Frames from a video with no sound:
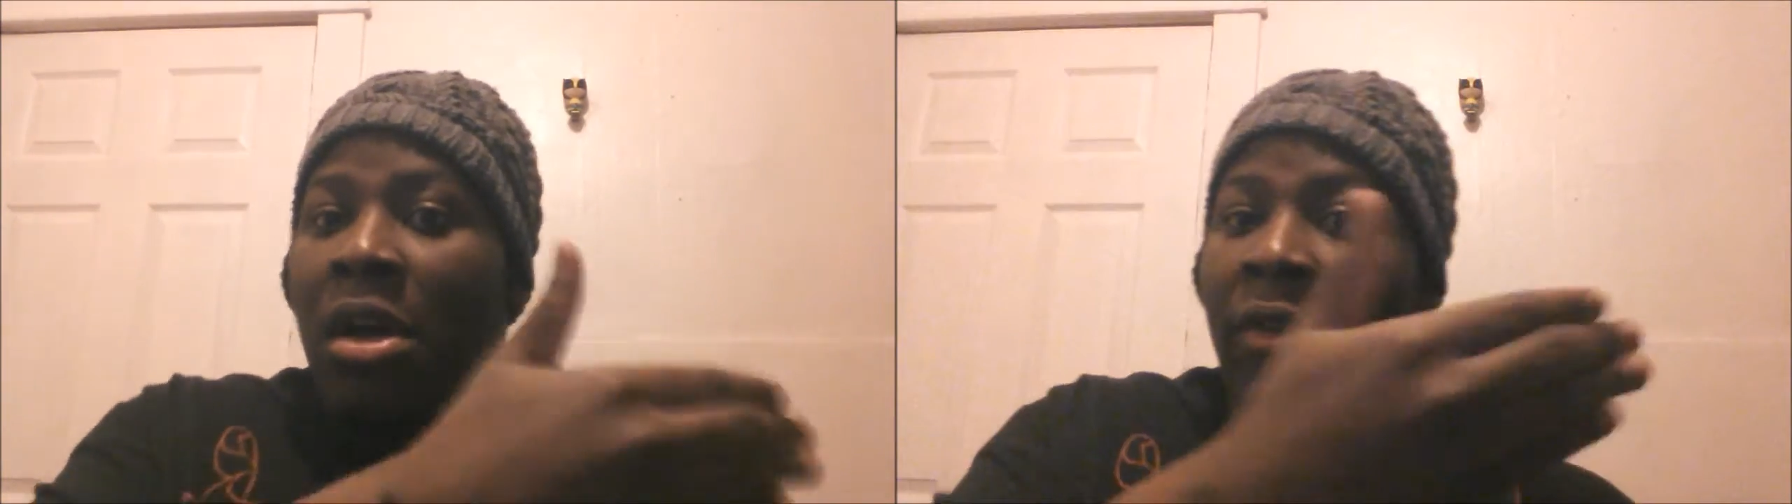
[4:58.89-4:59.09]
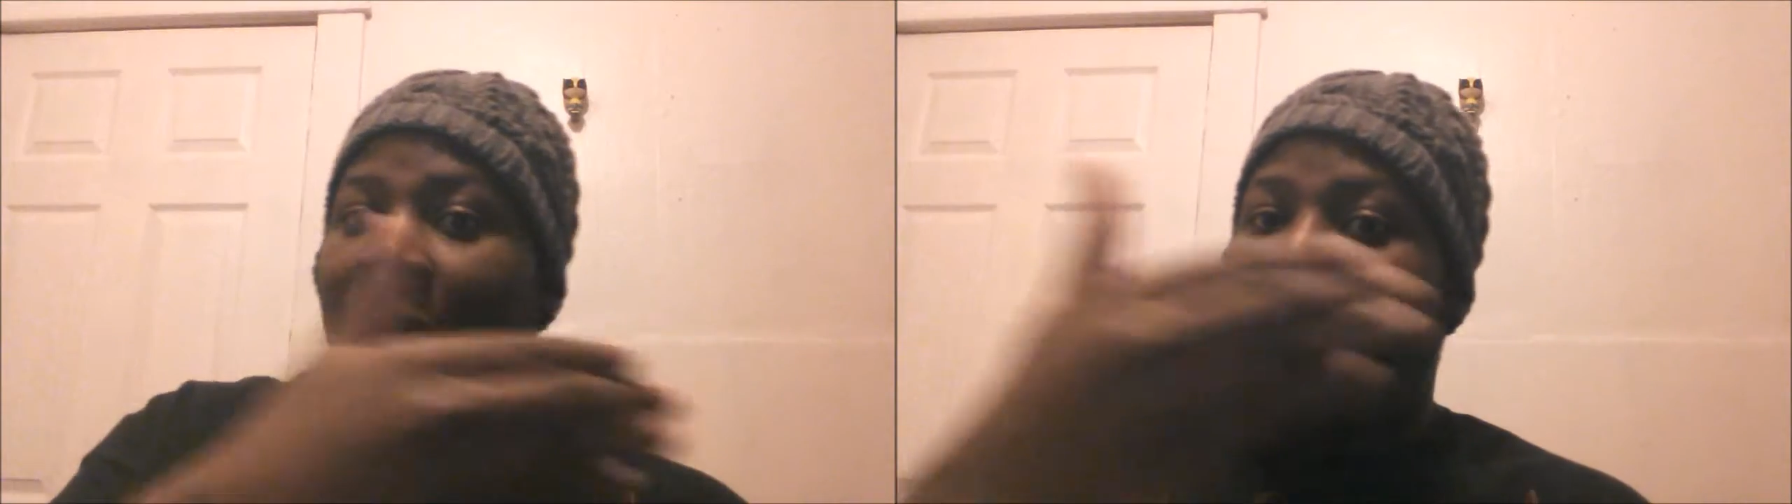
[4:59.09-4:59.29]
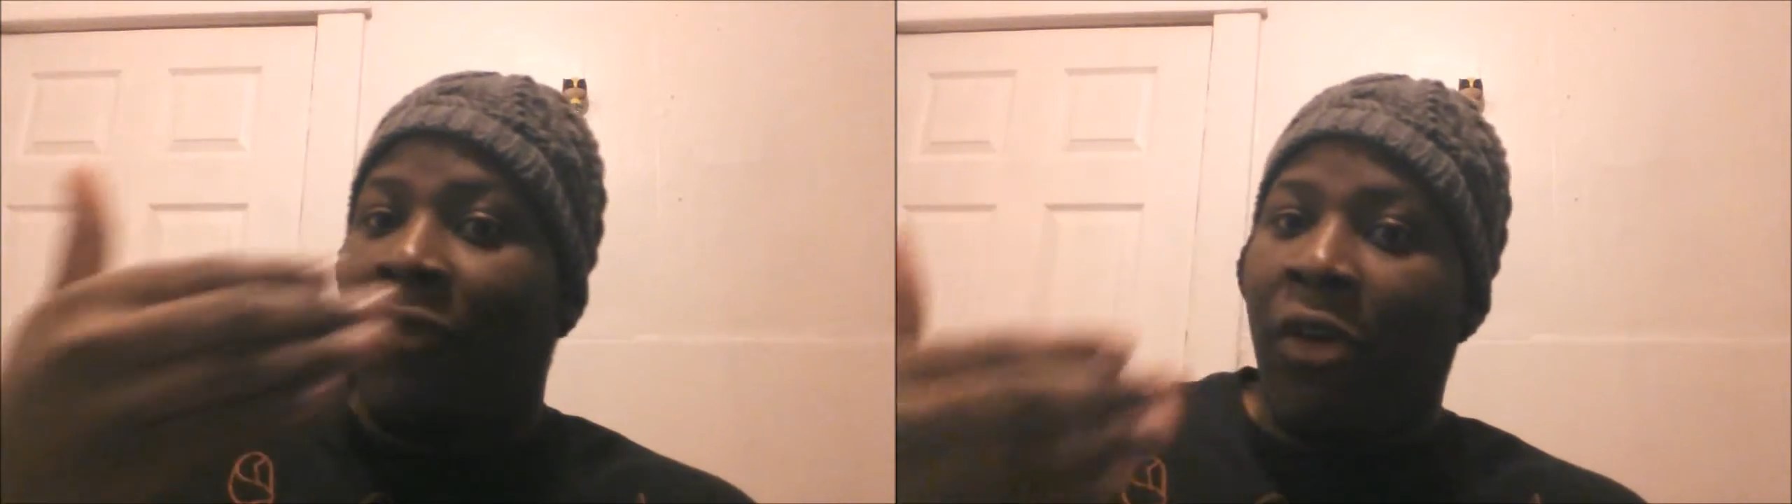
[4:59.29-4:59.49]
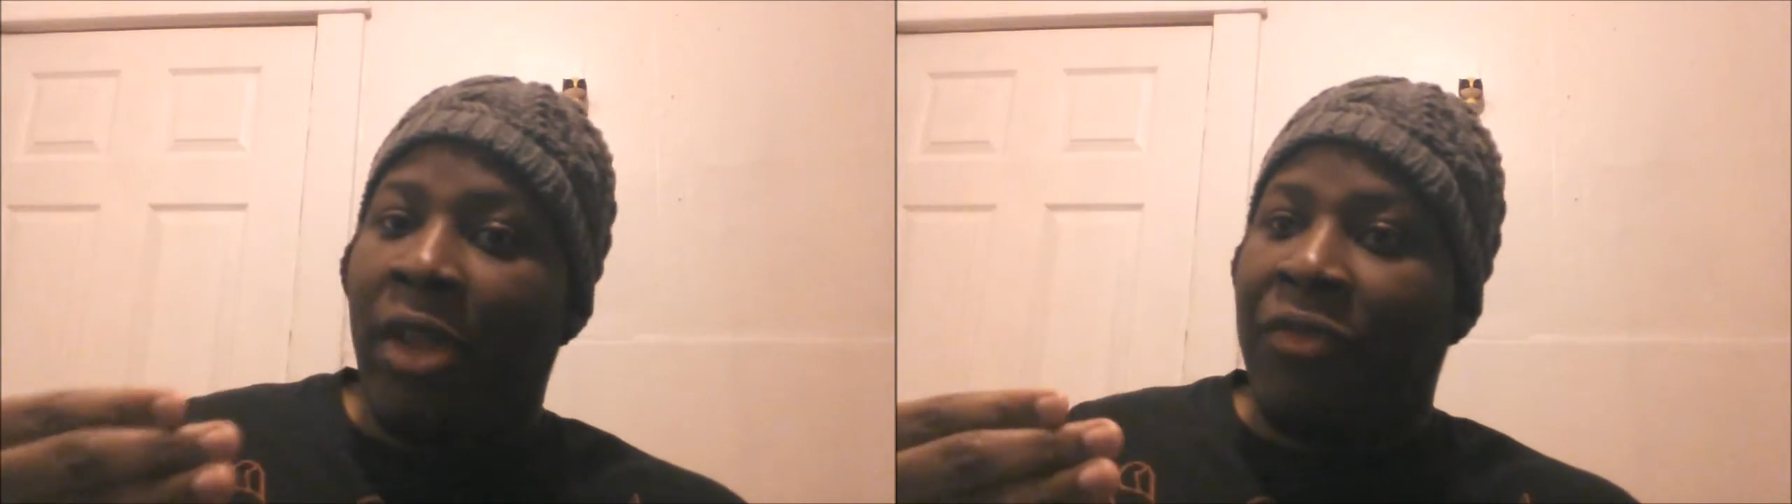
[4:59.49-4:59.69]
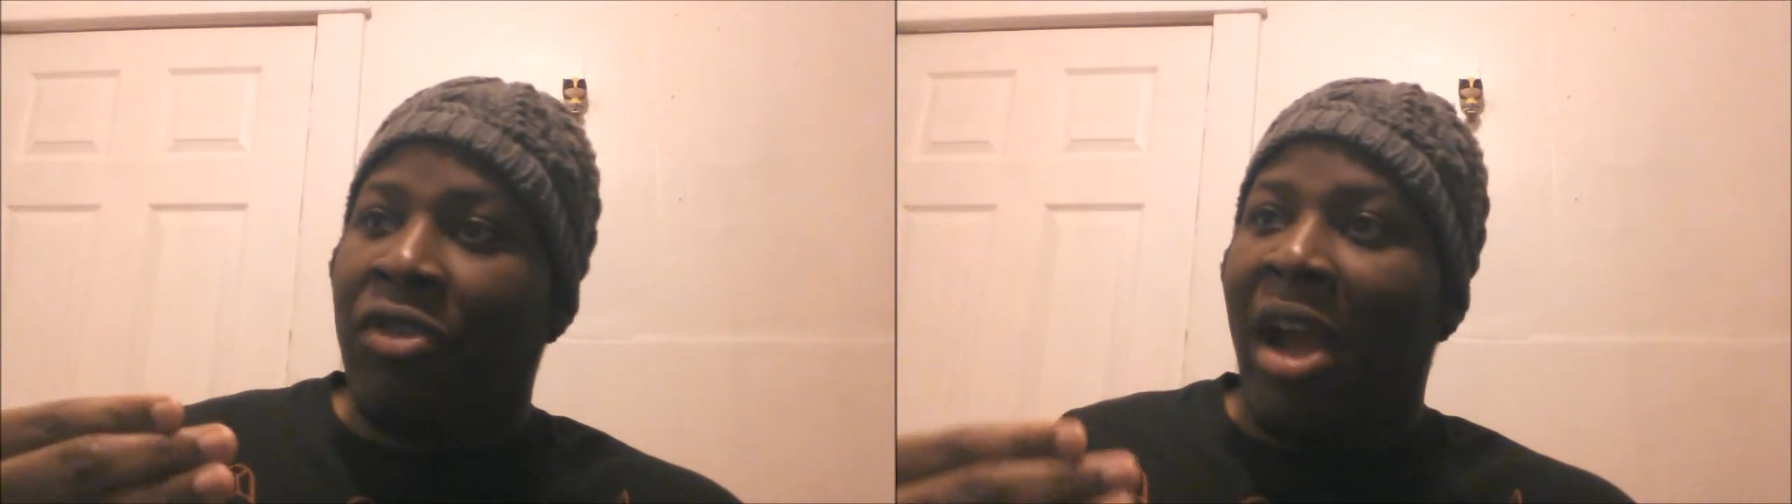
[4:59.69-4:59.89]
of how far
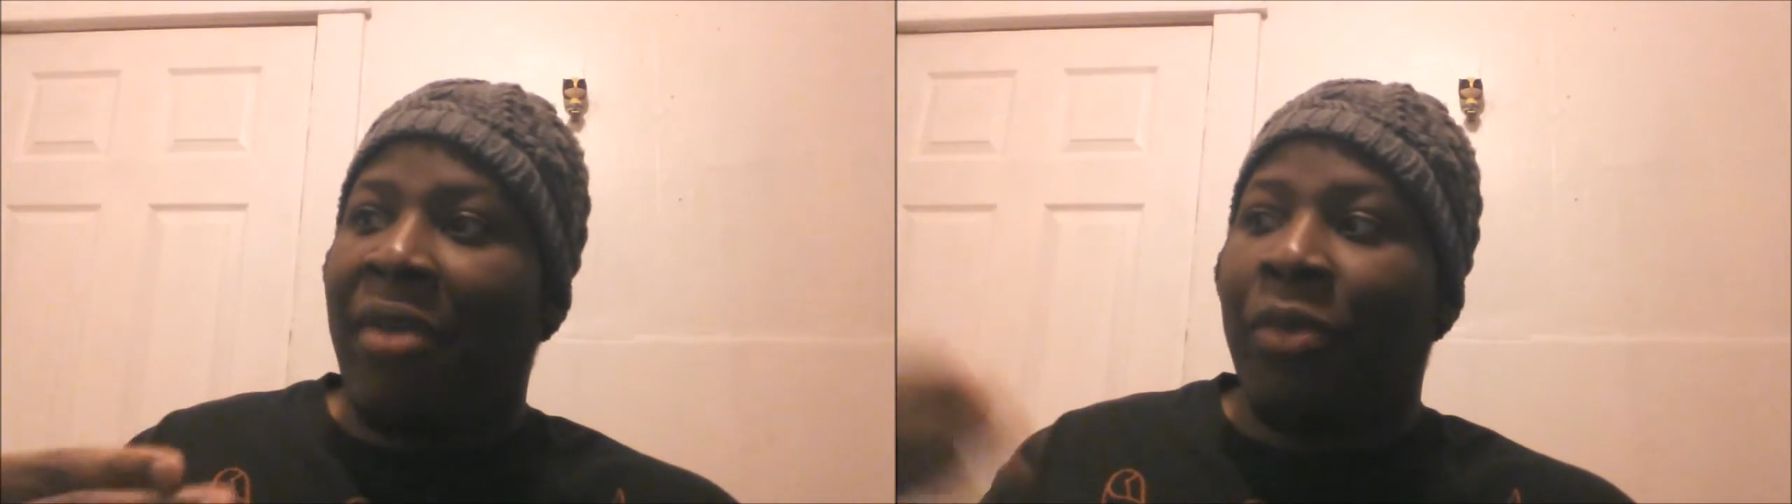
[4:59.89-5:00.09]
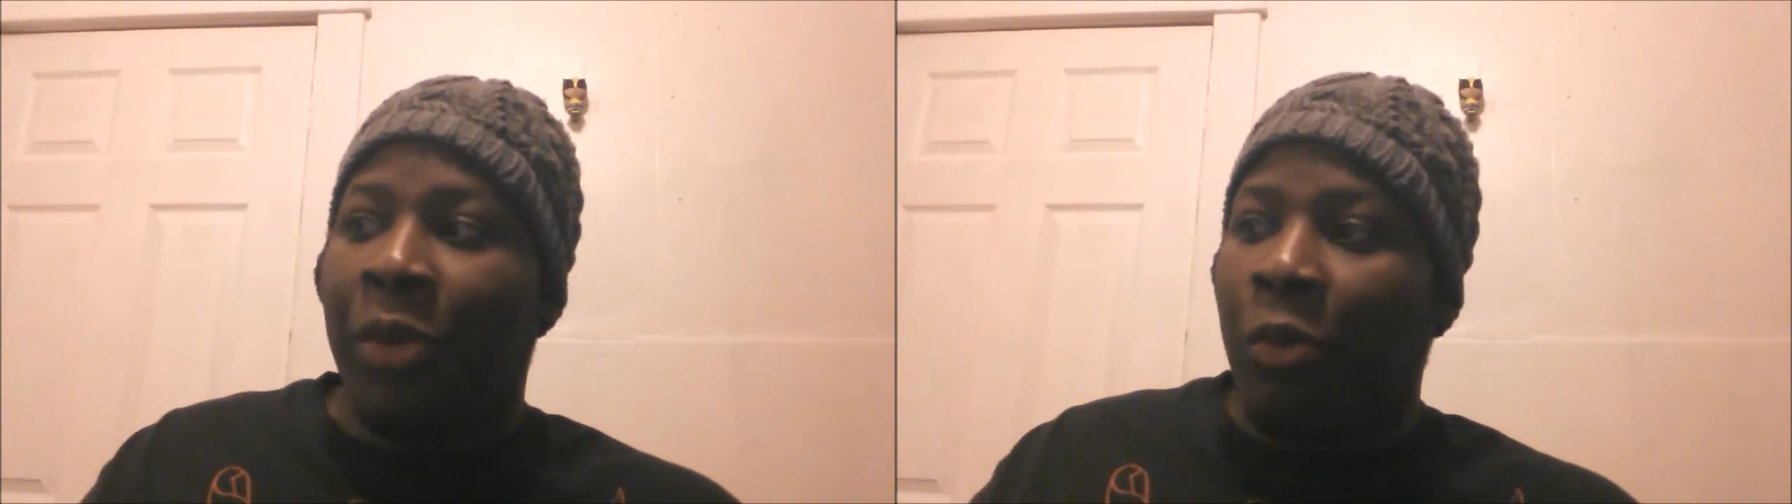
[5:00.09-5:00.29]
they've traveled